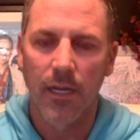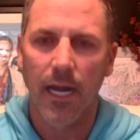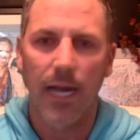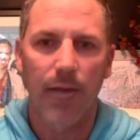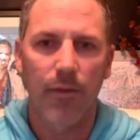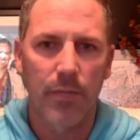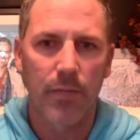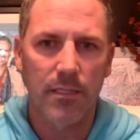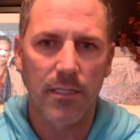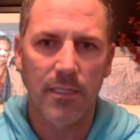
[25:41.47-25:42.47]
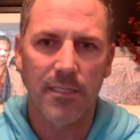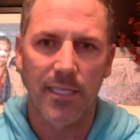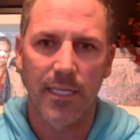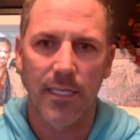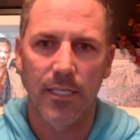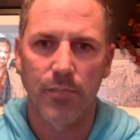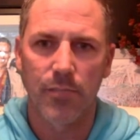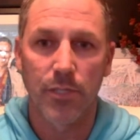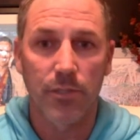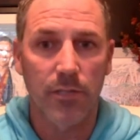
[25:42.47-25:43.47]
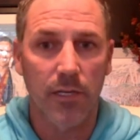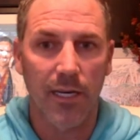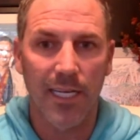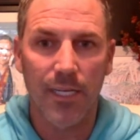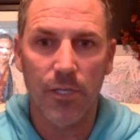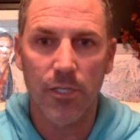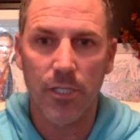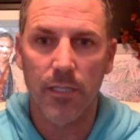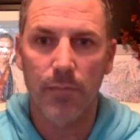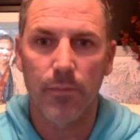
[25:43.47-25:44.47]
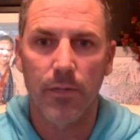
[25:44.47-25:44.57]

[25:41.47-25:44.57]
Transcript: I have a business that is built on leadership,